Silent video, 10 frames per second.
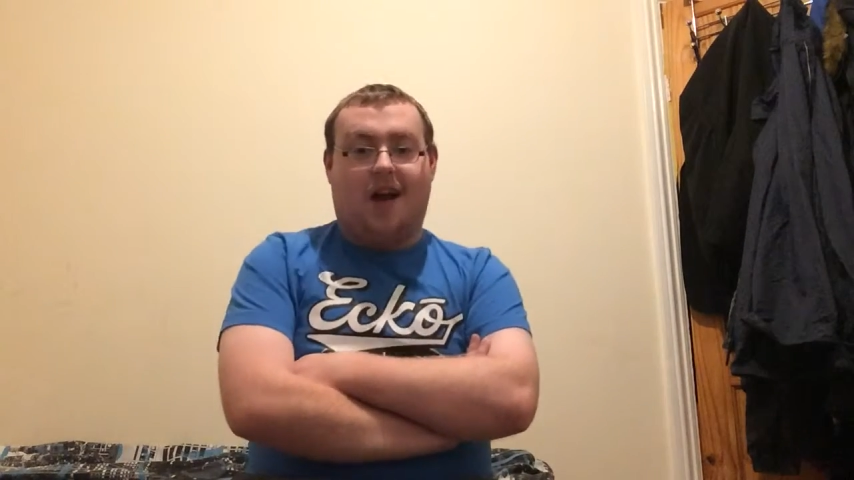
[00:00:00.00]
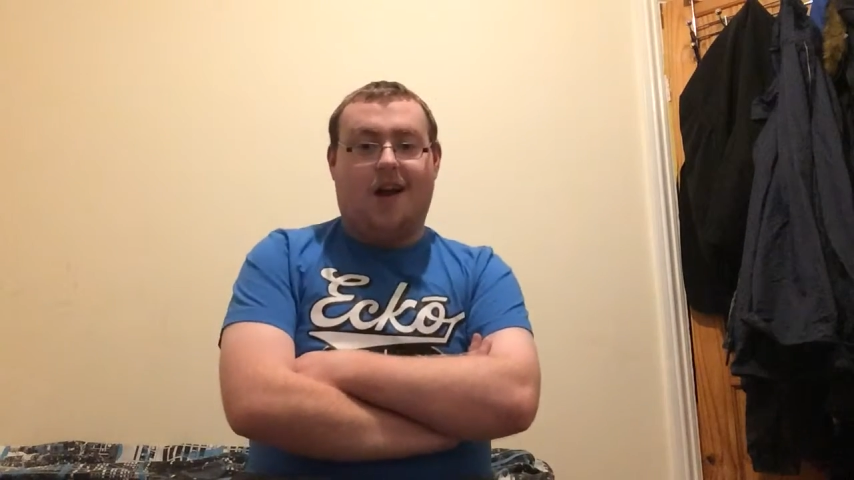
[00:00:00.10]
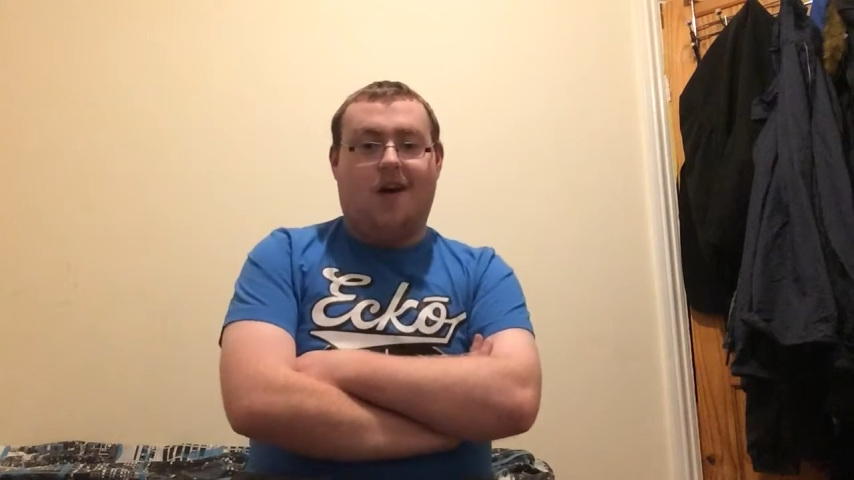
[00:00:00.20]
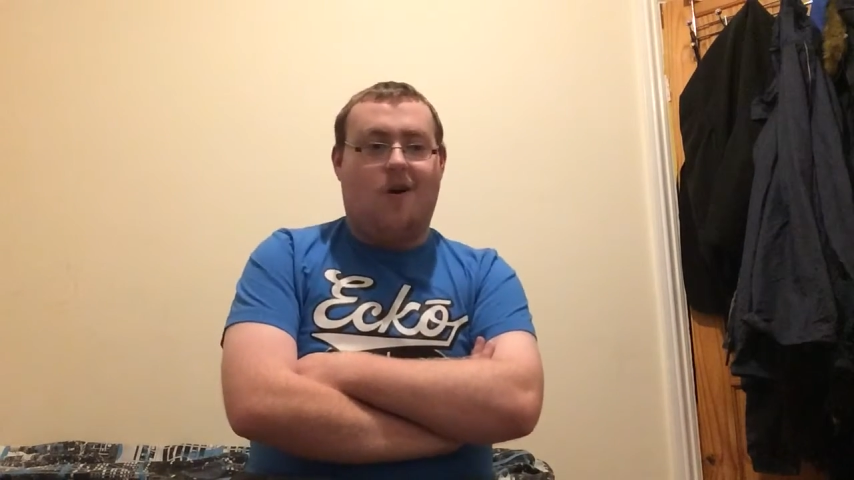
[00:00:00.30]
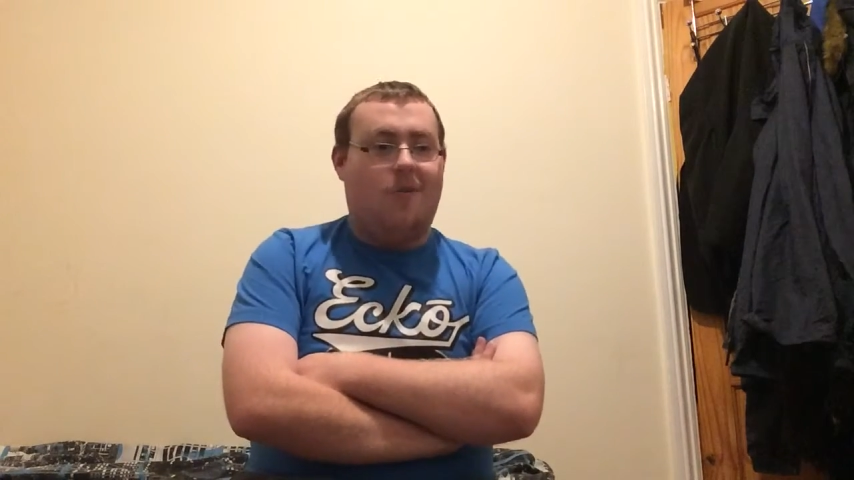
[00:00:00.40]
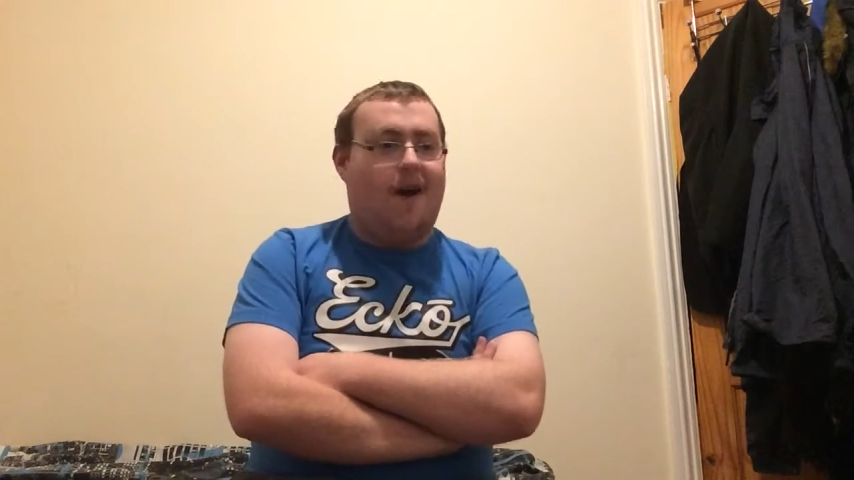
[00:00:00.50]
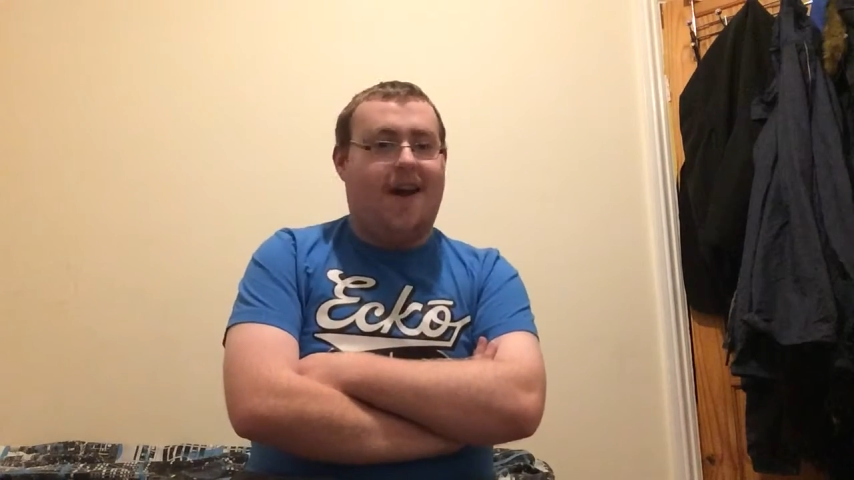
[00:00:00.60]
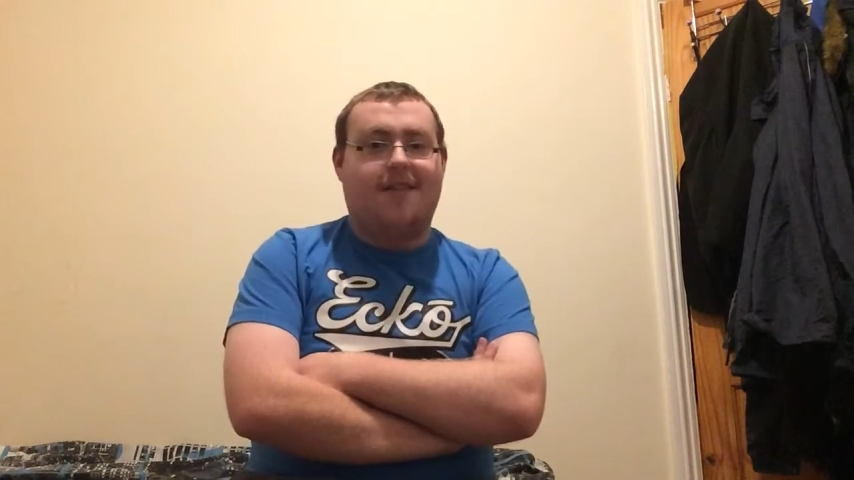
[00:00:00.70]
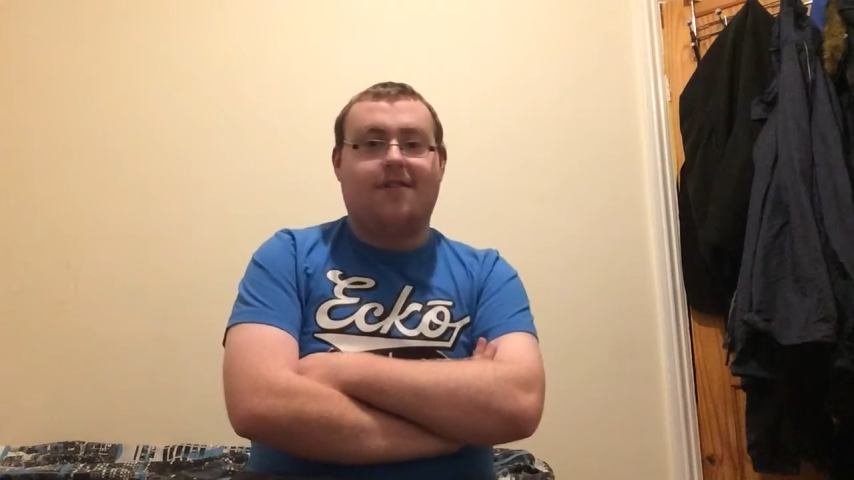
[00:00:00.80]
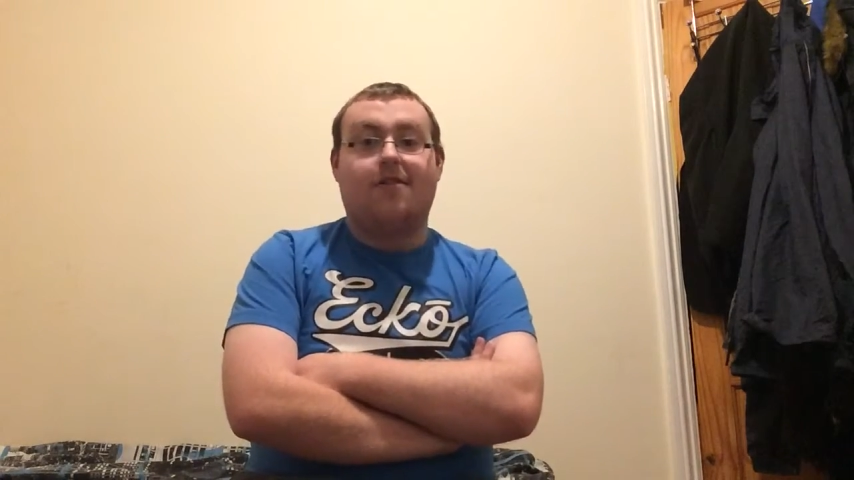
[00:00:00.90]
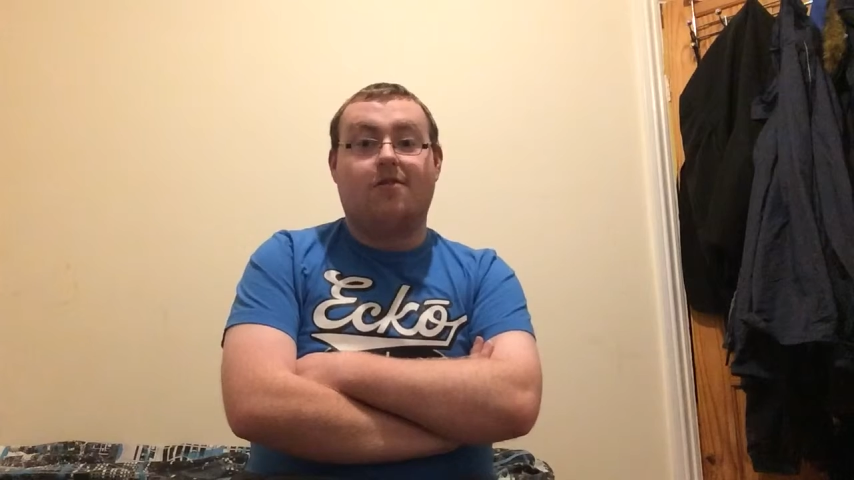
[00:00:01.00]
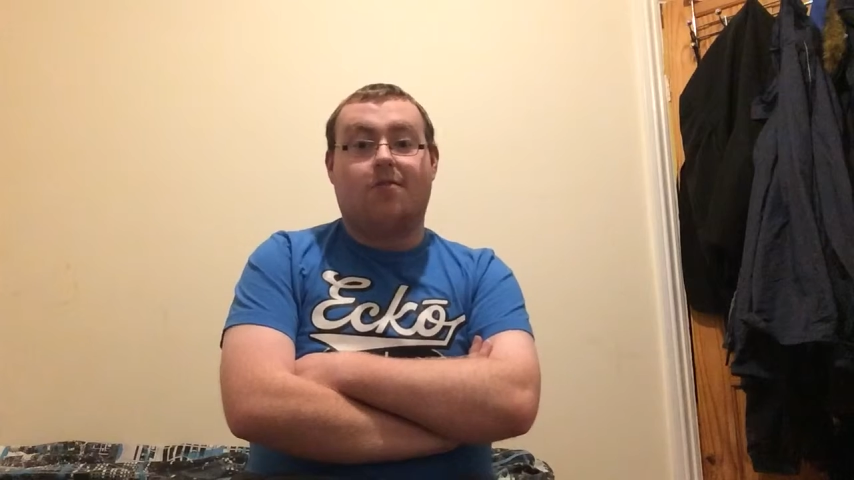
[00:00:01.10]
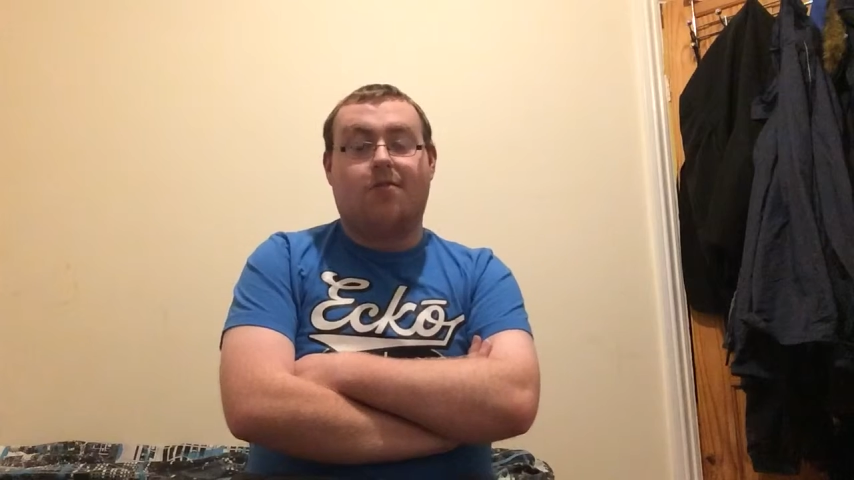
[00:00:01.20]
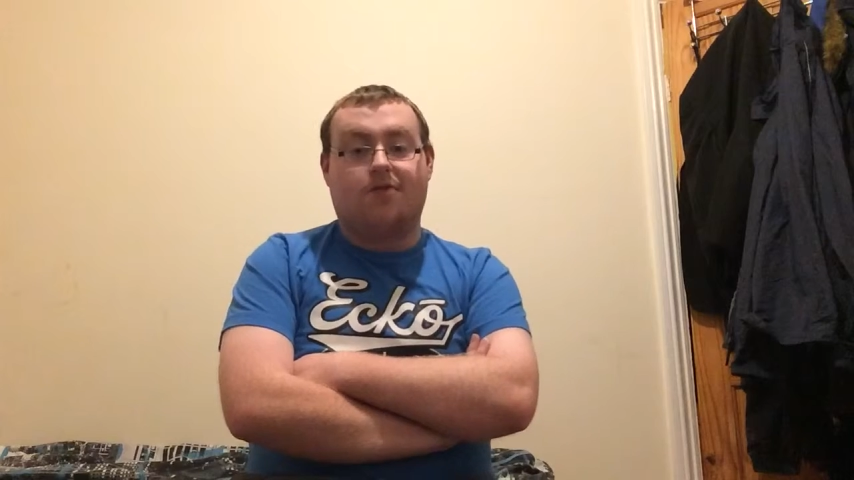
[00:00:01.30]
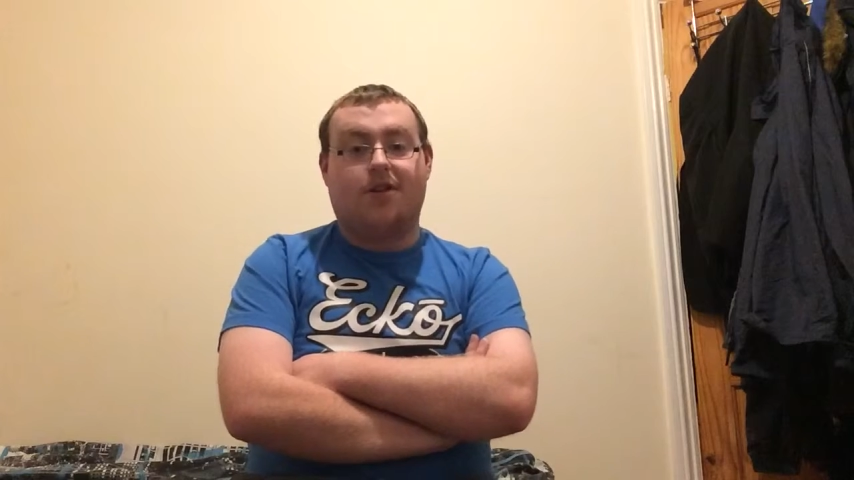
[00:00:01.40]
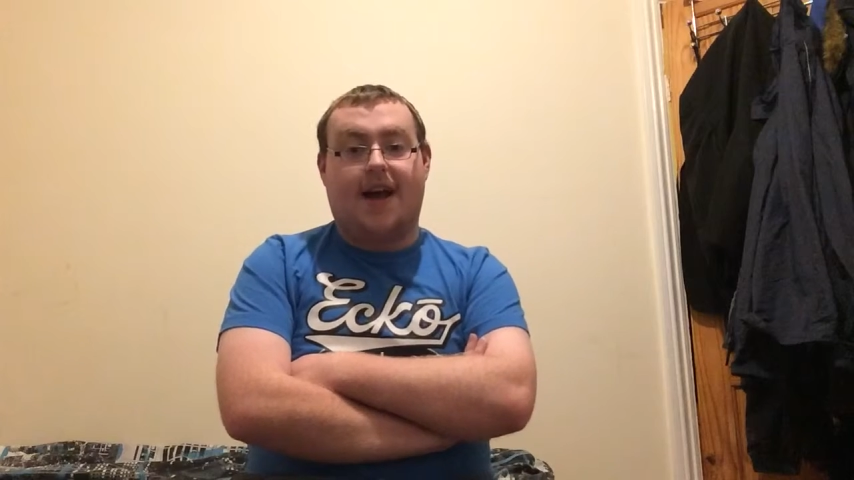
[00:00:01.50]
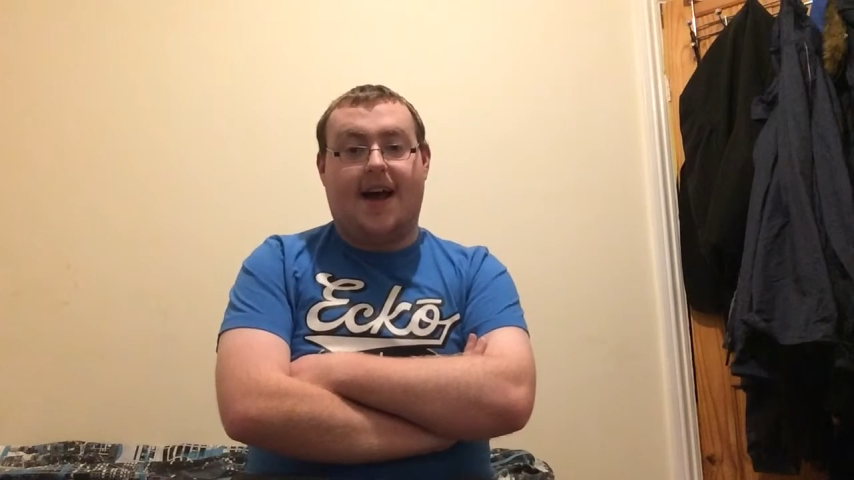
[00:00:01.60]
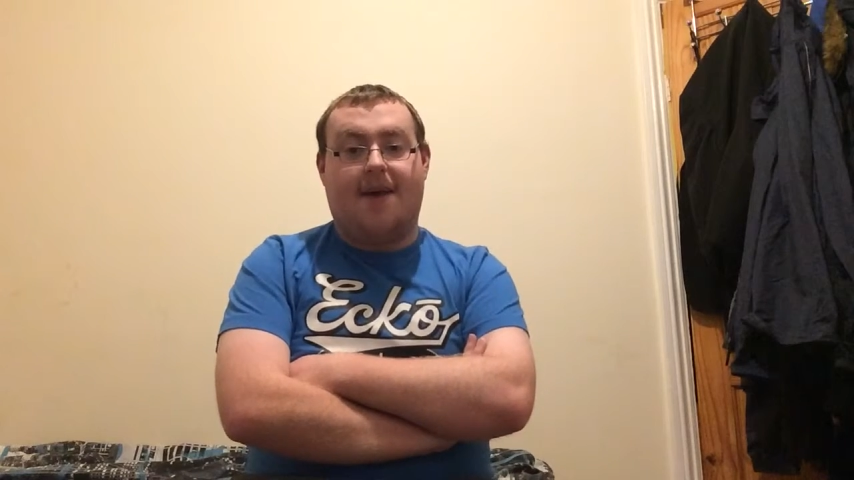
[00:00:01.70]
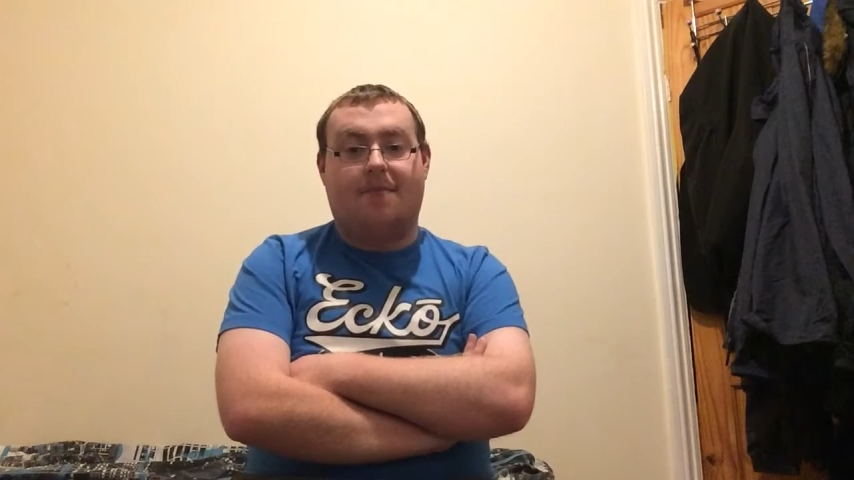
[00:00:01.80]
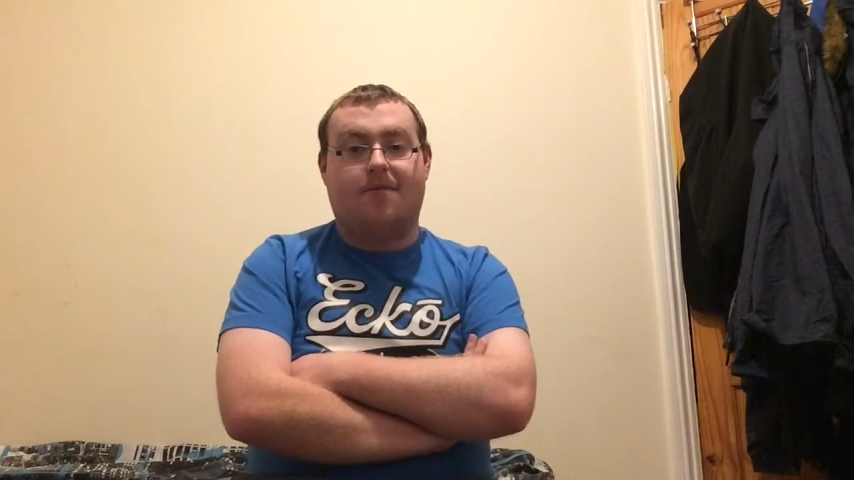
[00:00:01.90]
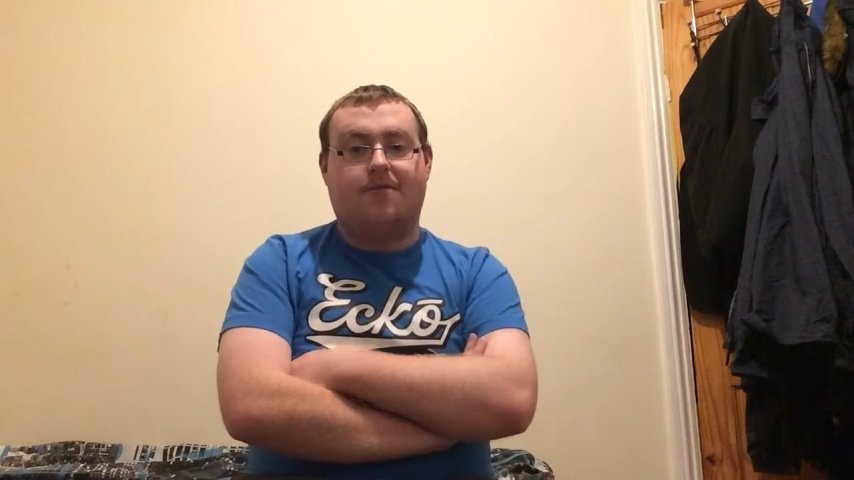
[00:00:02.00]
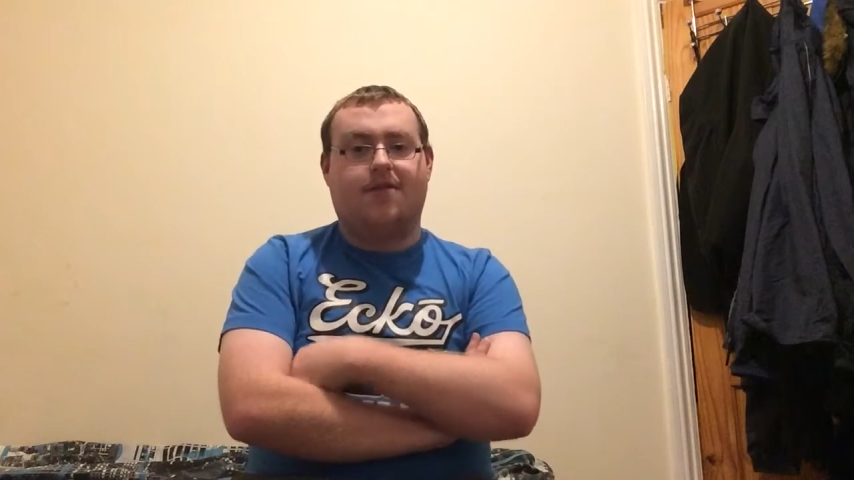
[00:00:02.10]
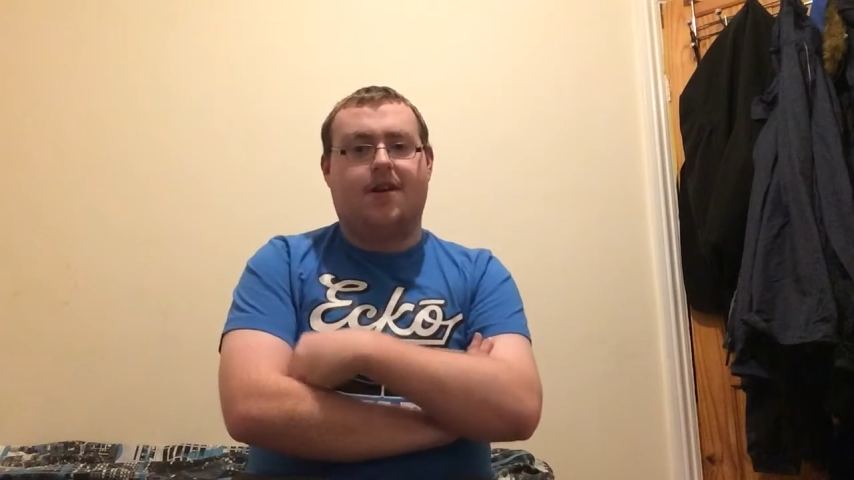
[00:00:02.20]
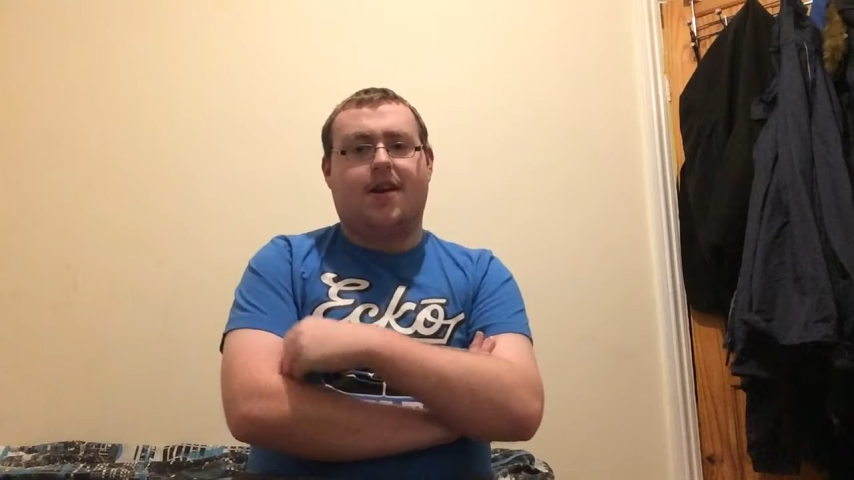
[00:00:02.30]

I can't wait what's going to happen.